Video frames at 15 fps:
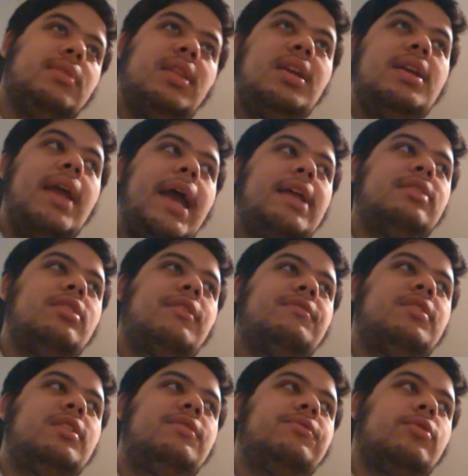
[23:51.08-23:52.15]
the end
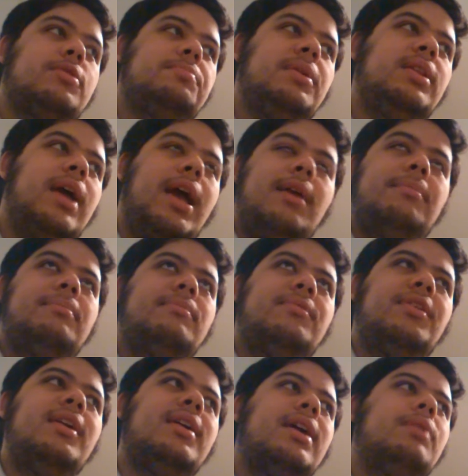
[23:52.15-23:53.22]
of Need for Speed. I
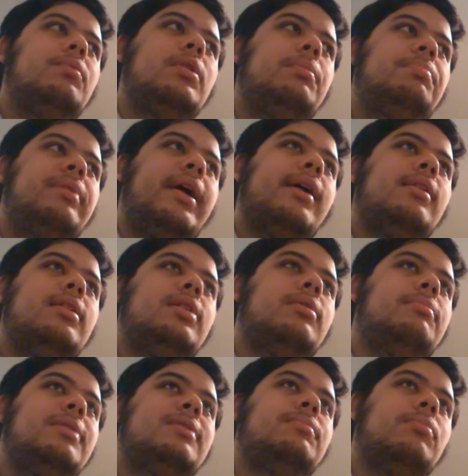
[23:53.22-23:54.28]
think I will play a
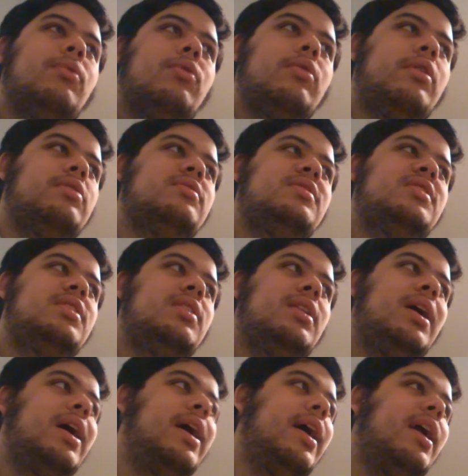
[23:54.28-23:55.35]
little bit more
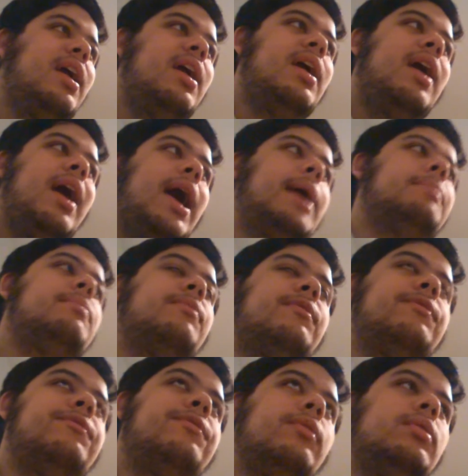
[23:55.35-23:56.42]
until I I'm
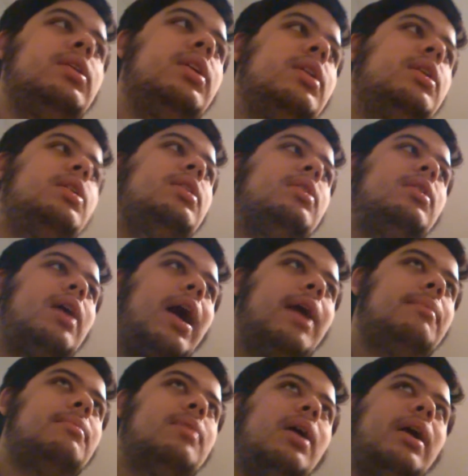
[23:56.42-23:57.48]
fully
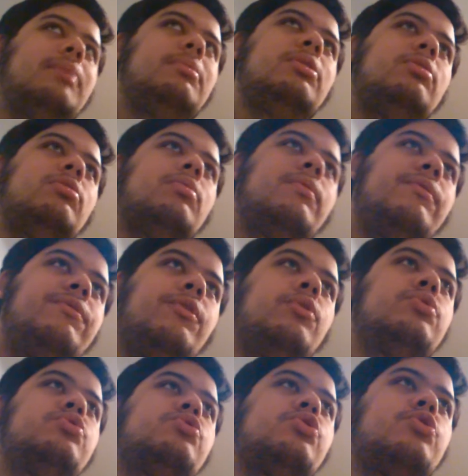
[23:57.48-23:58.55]
I'm I'm in
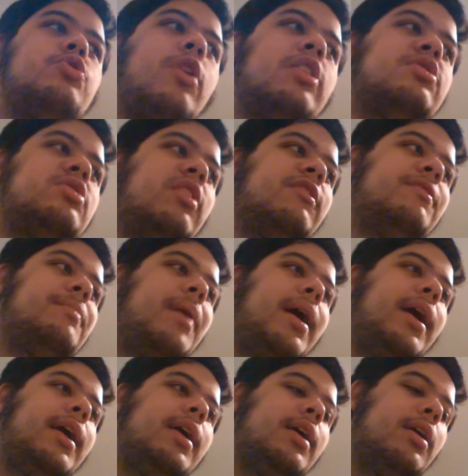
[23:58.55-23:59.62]
full trust of
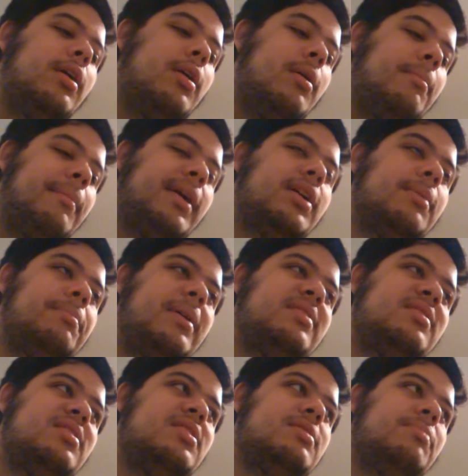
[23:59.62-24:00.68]
my my
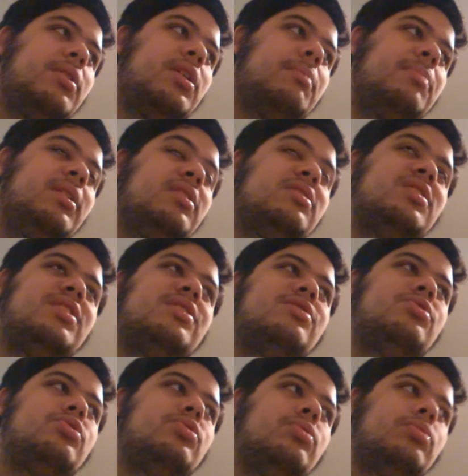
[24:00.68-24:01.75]
capacities, my
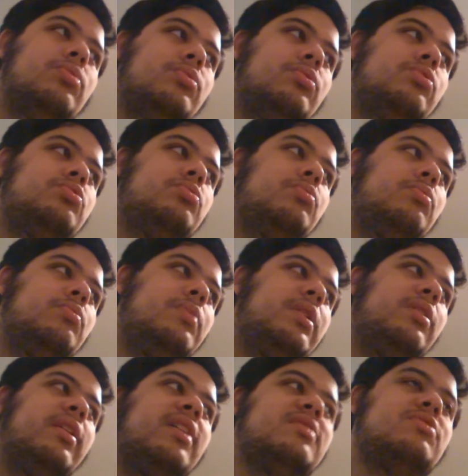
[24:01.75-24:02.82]
abilities to to win
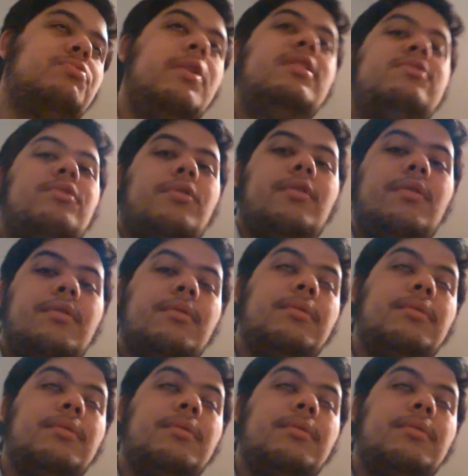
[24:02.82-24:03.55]
against Razor.